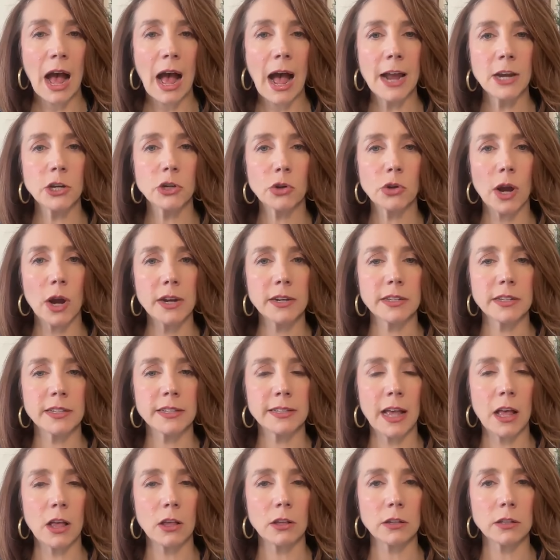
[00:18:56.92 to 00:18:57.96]
I tried to
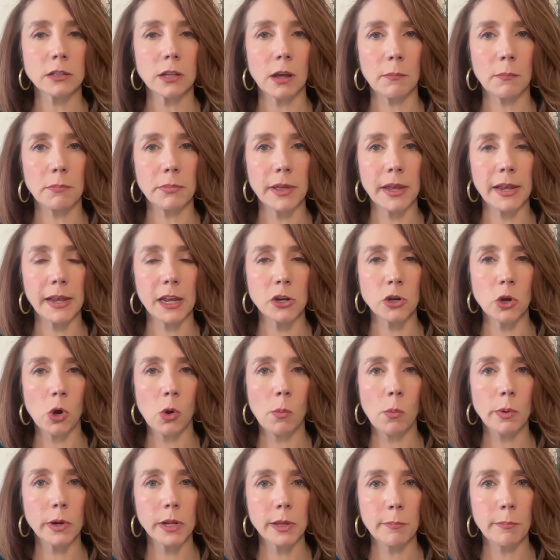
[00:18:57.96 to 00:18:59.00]
sell something and
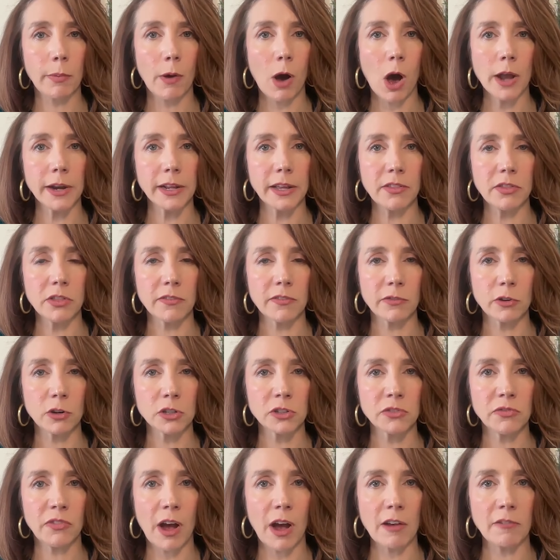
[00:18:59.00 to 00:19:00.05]
nobody bought it in the
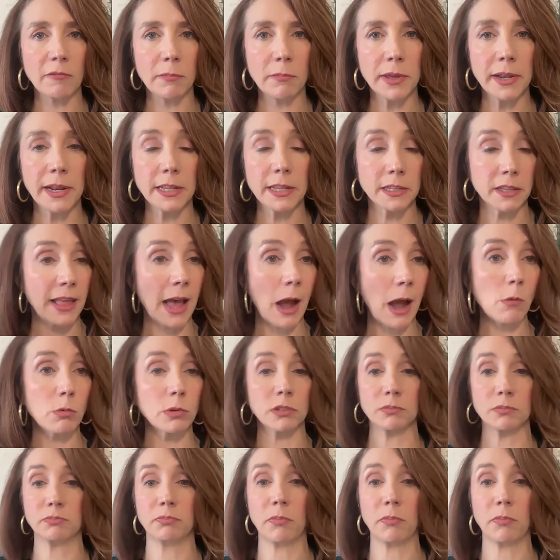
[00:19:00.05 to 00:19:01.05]
first five minutes. And that was,